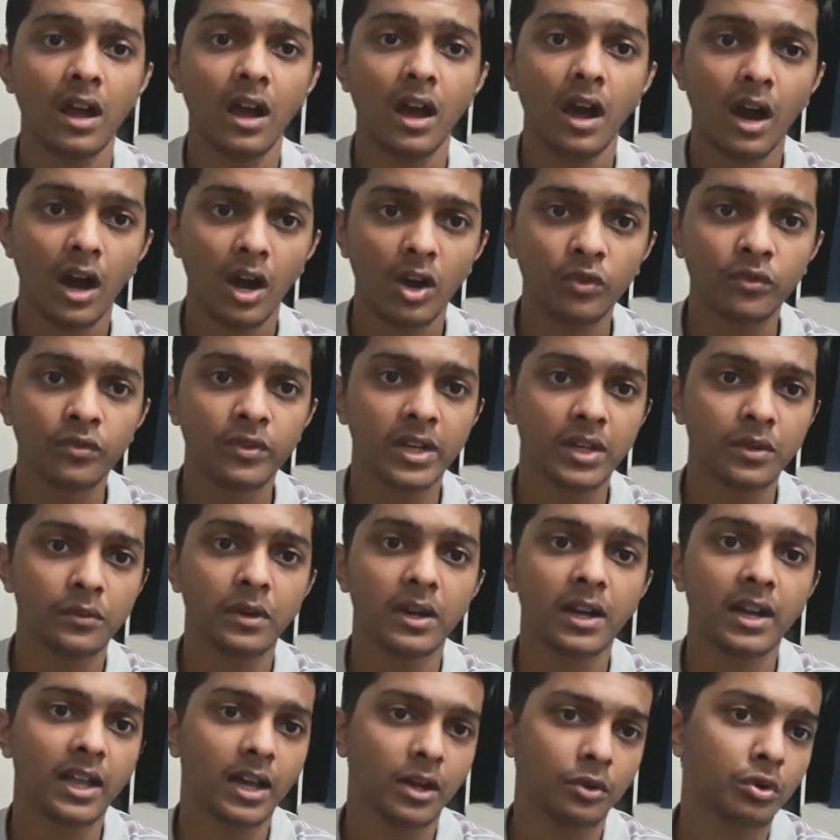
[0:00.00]
how
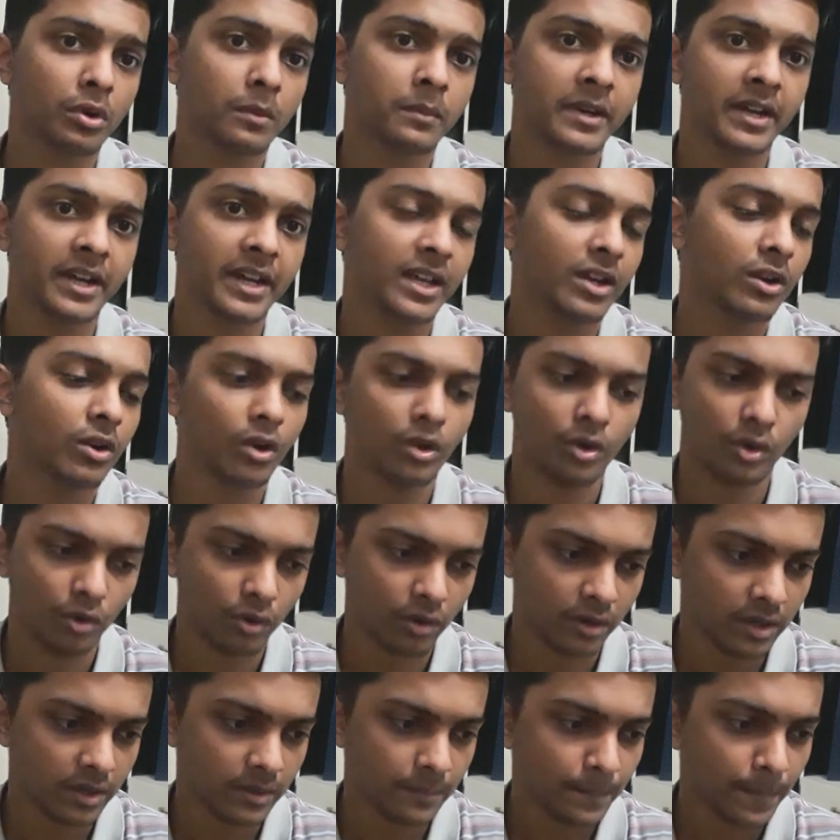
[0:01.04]
frequently are you updating or
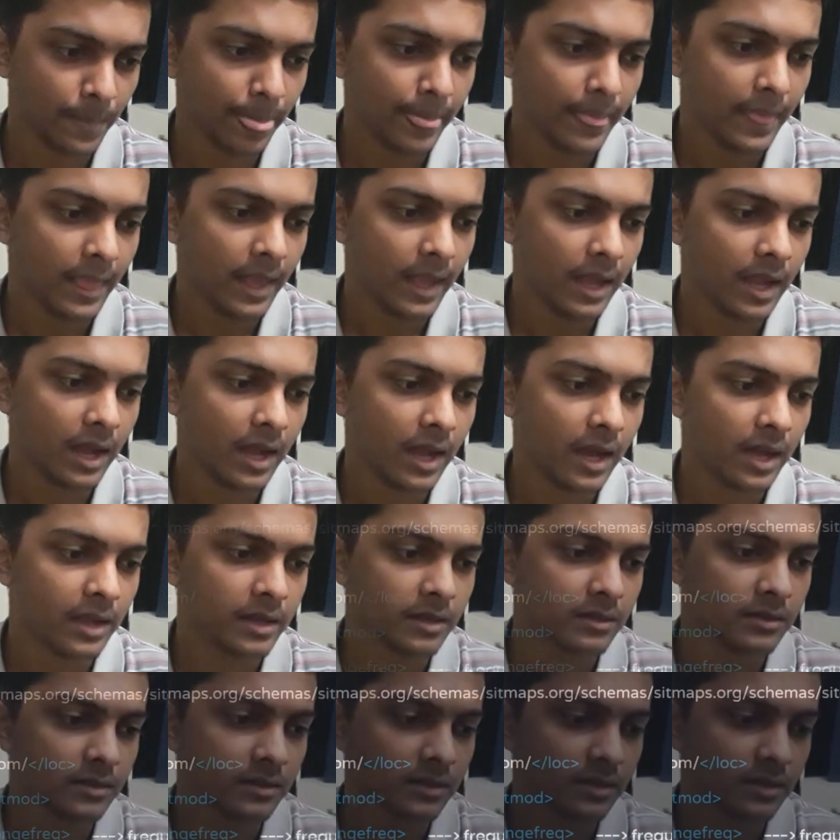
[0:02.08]
not. And